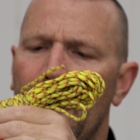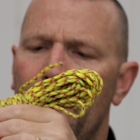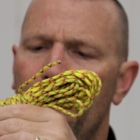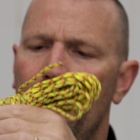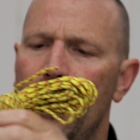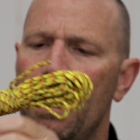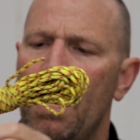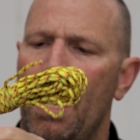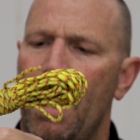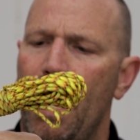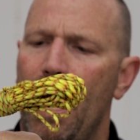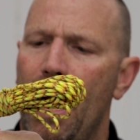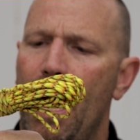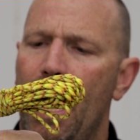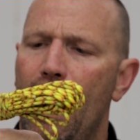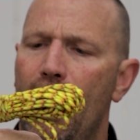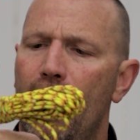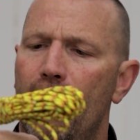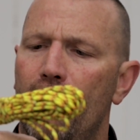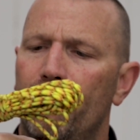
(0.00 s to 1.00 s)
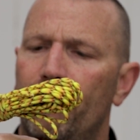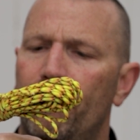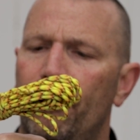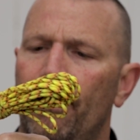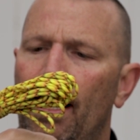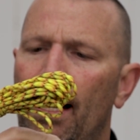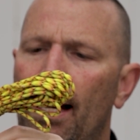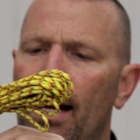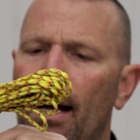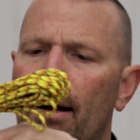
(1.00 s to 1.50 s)
And then I have
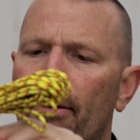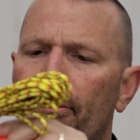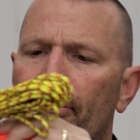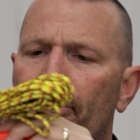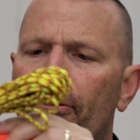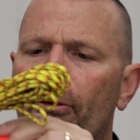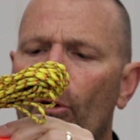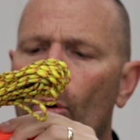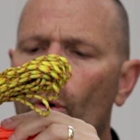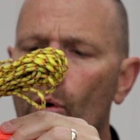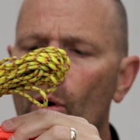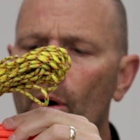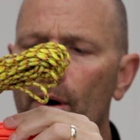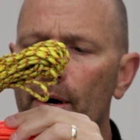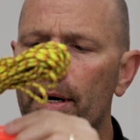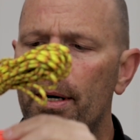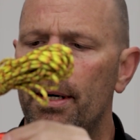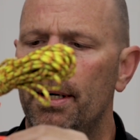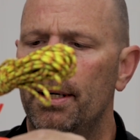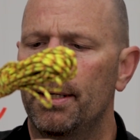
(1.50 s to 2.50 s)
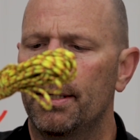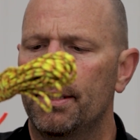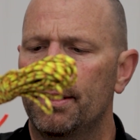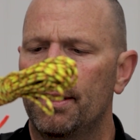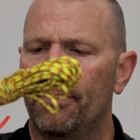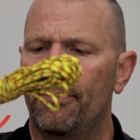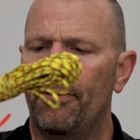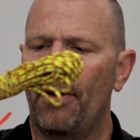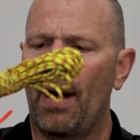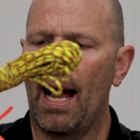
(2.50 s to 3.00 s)
4
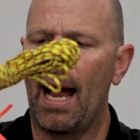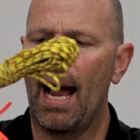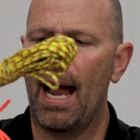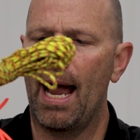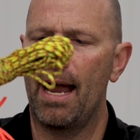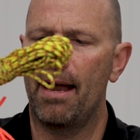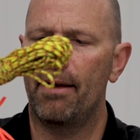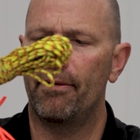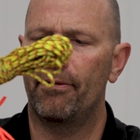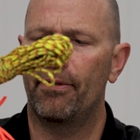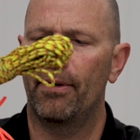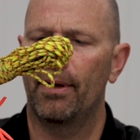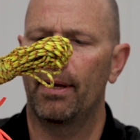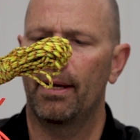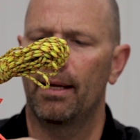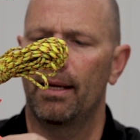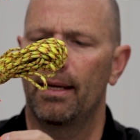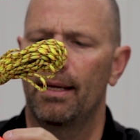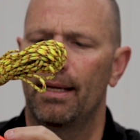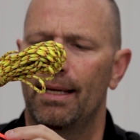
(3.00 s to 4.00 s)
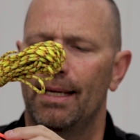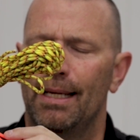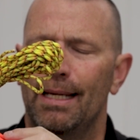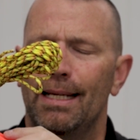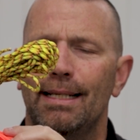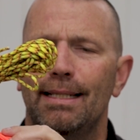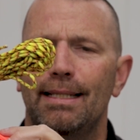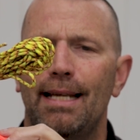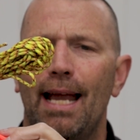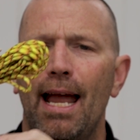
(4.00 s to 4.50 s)
to 5
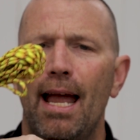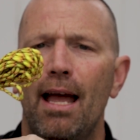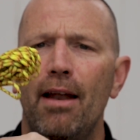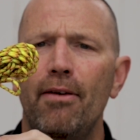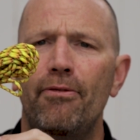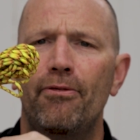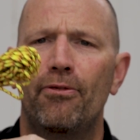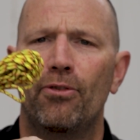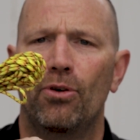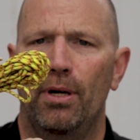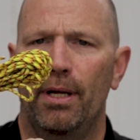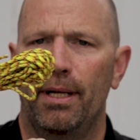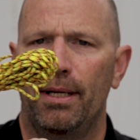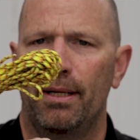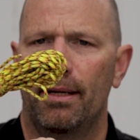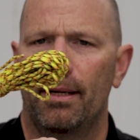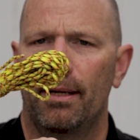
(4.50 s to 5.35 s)
10-foot